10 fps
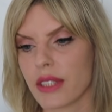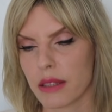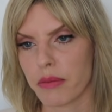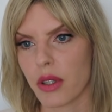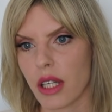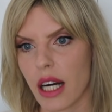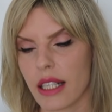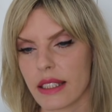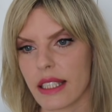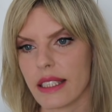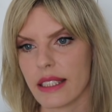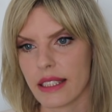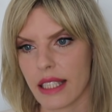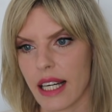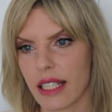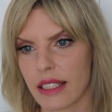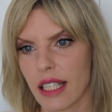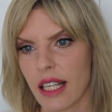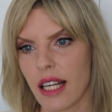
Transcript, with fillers: this book as i said